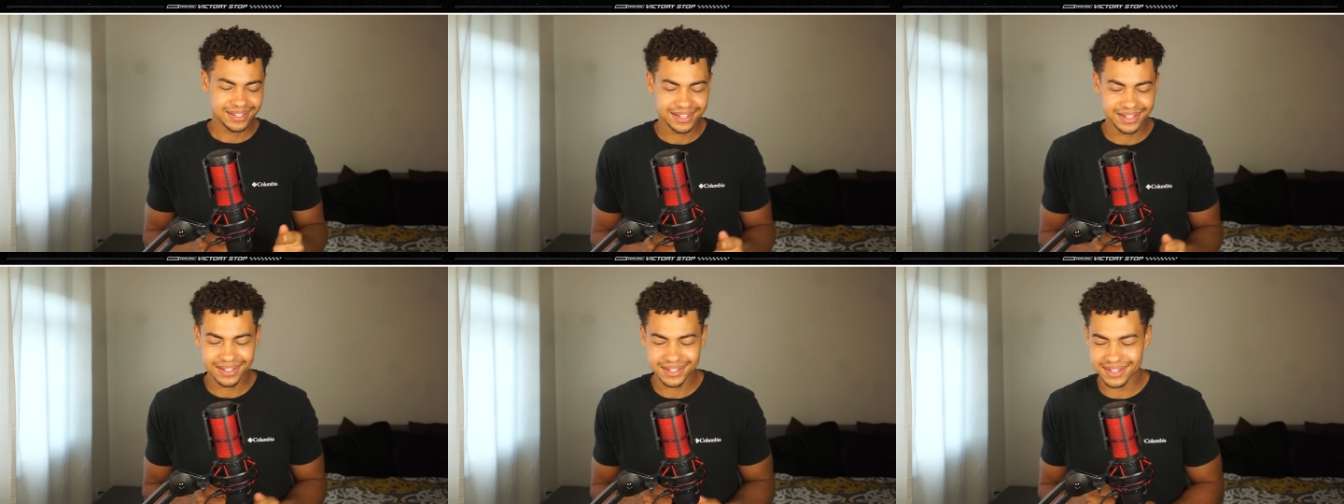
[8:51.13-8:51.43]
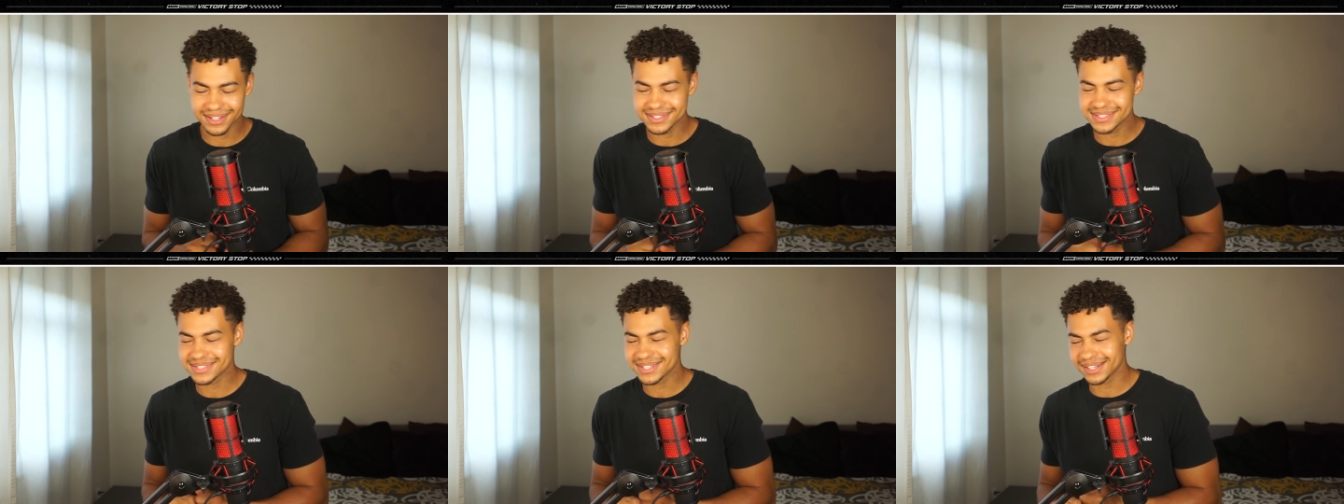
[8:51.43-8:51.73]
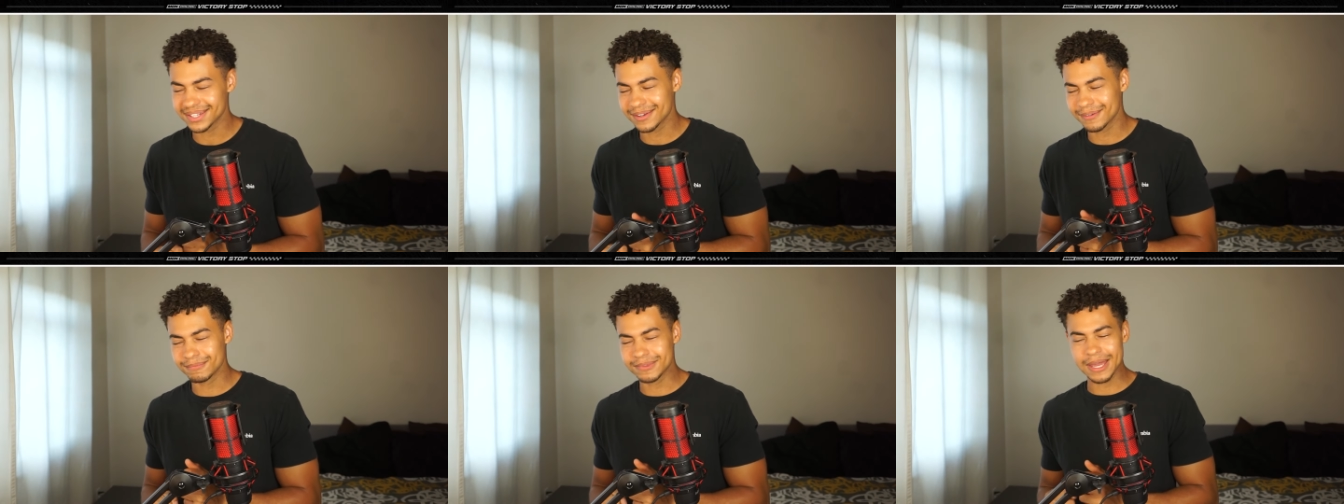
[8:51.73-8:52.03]
it's
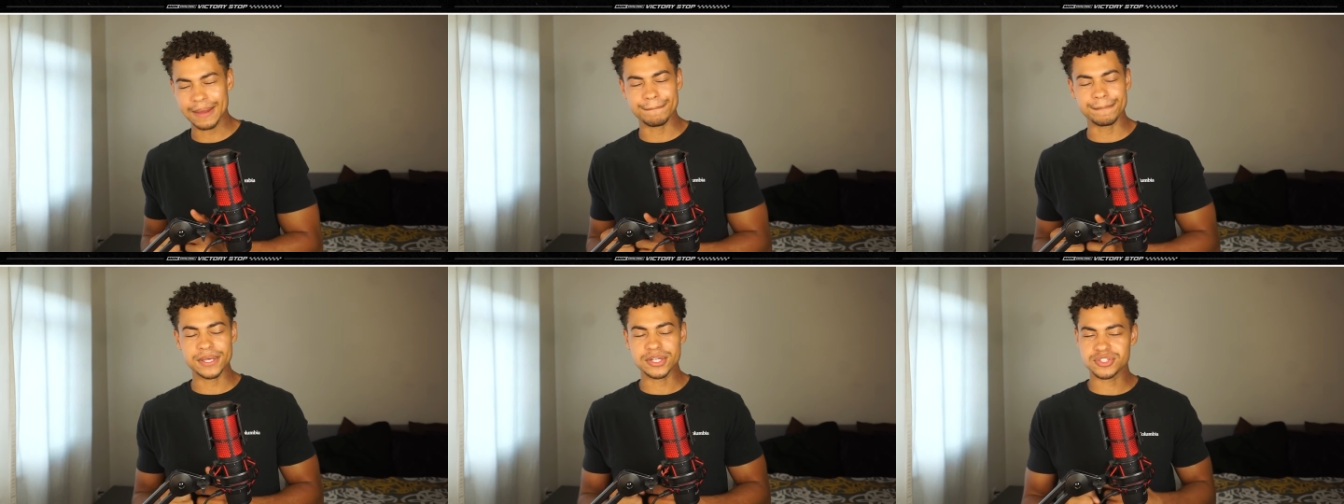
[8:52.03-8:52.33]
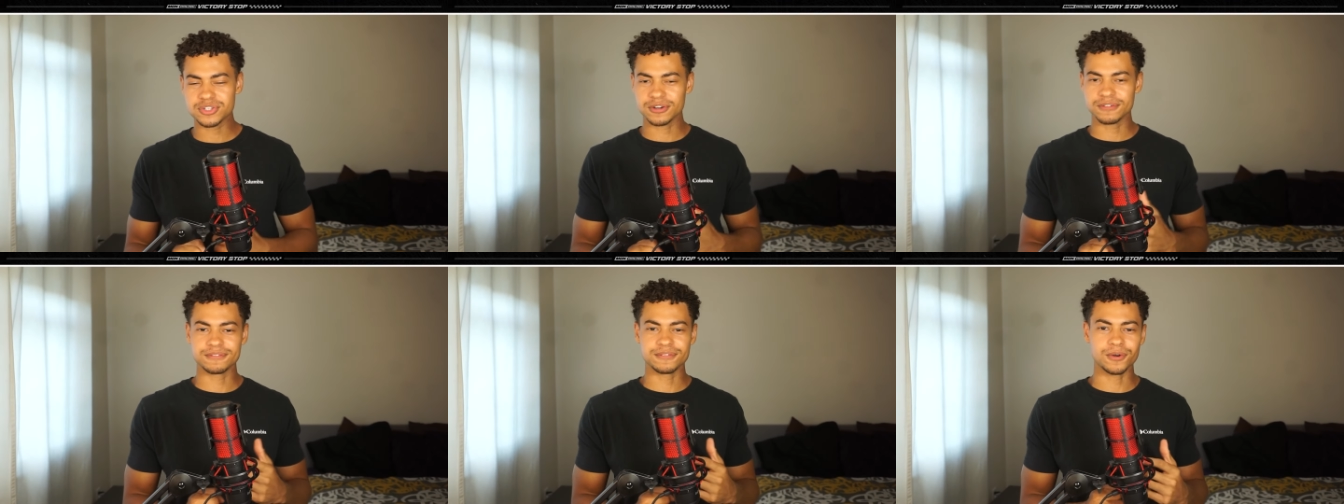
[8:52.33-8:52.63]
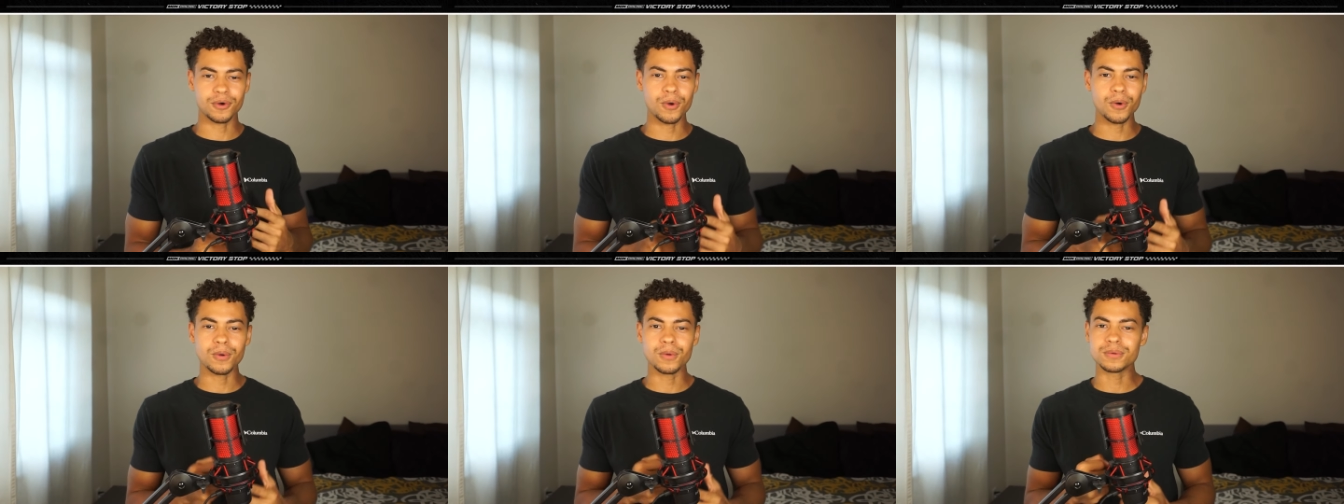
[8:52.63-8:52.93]
like that mixture of
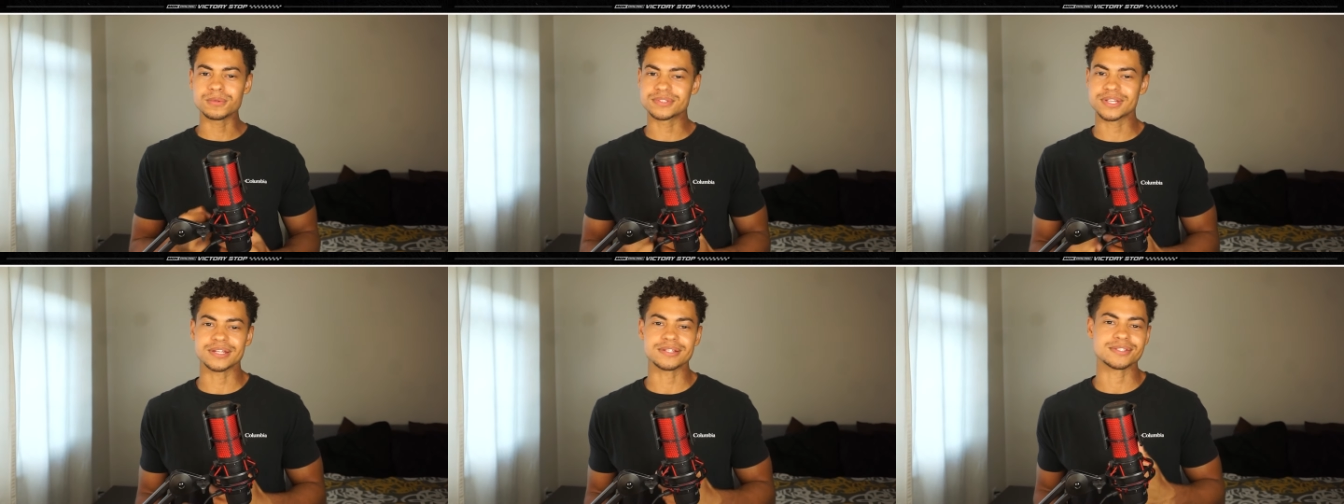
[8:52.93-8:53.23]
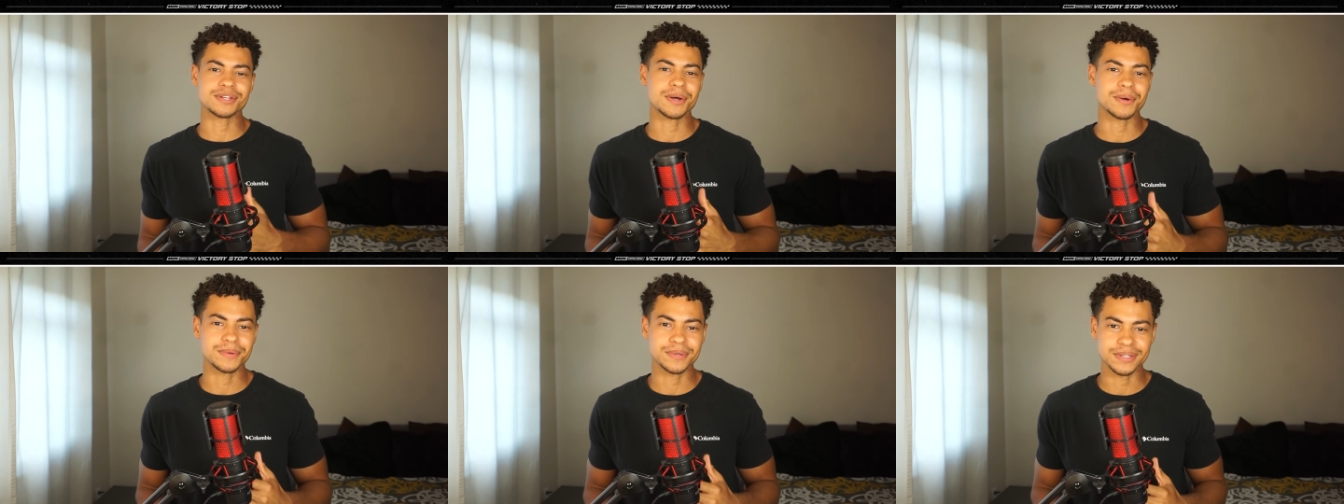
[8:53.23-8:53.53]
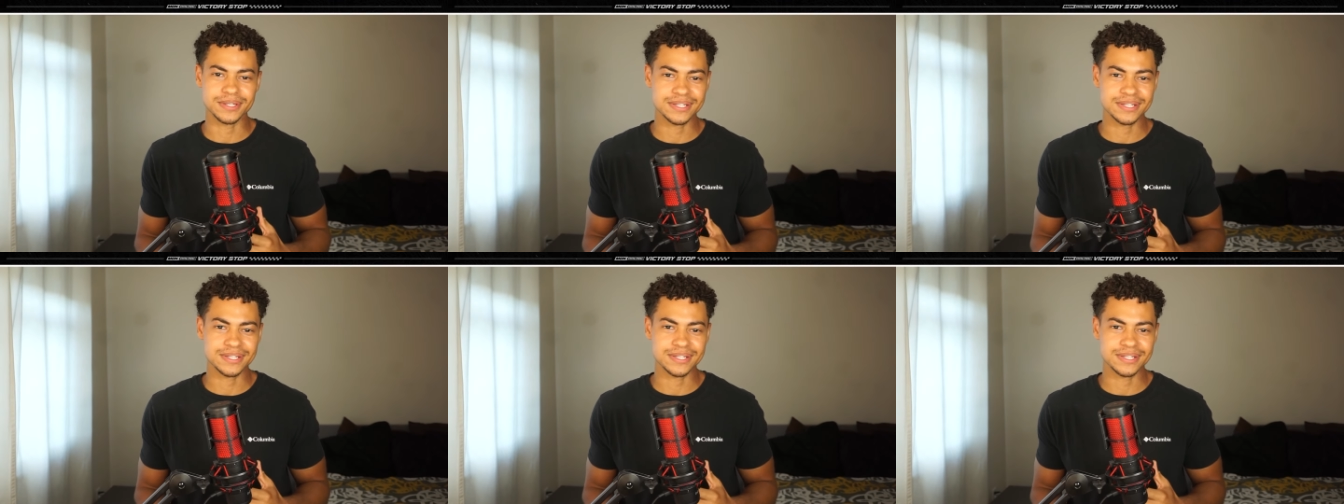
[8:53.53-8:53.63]
old Daytona